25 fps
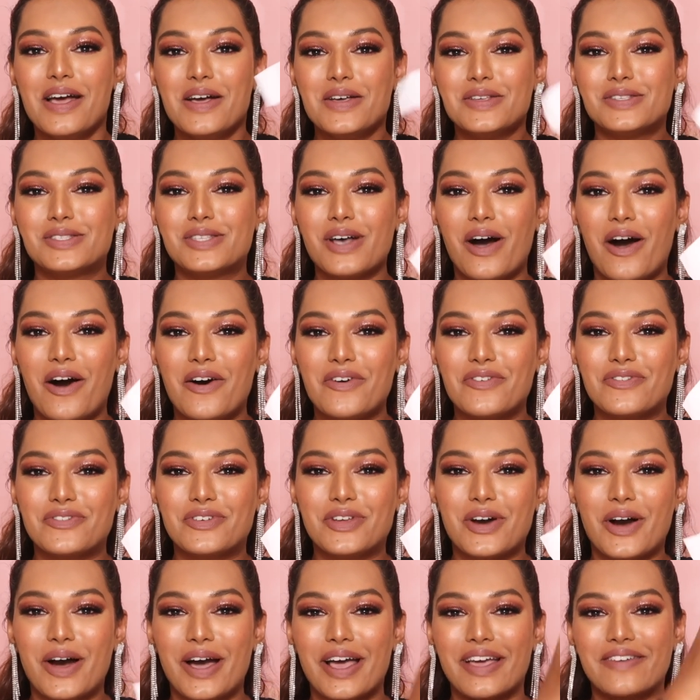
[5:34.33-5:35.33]
soft
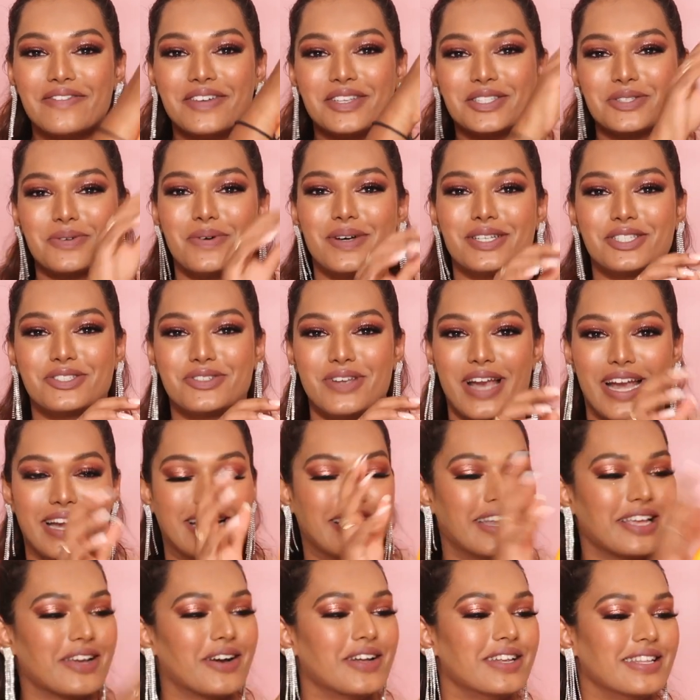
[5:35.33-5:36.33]
toy which was
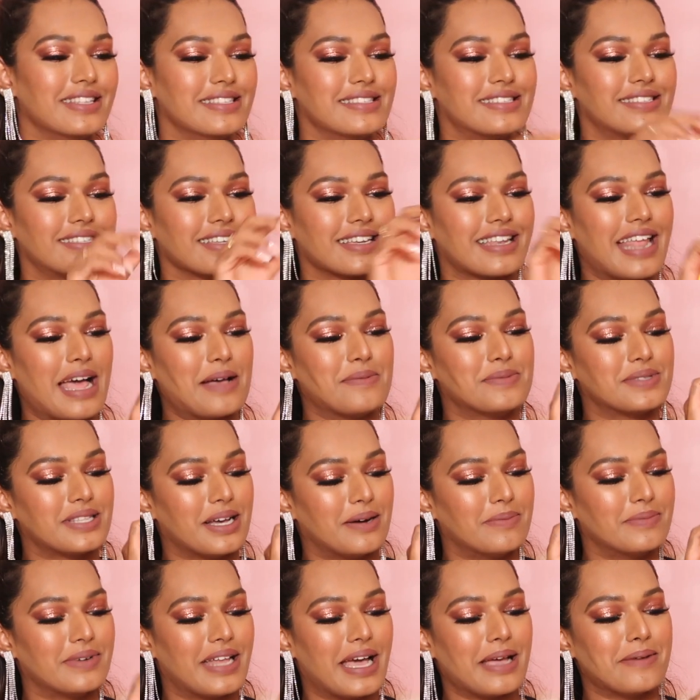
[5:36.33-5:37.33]
trending on Instagram
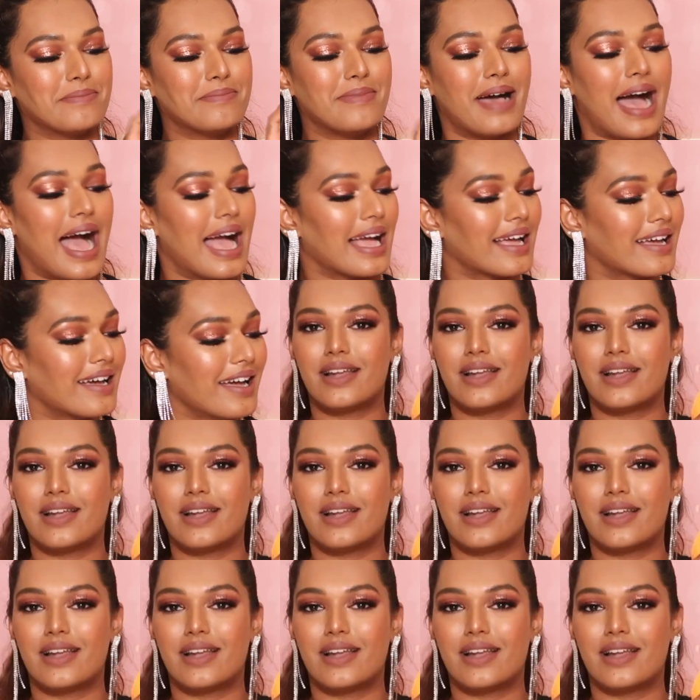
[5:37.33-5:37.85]
sometime back.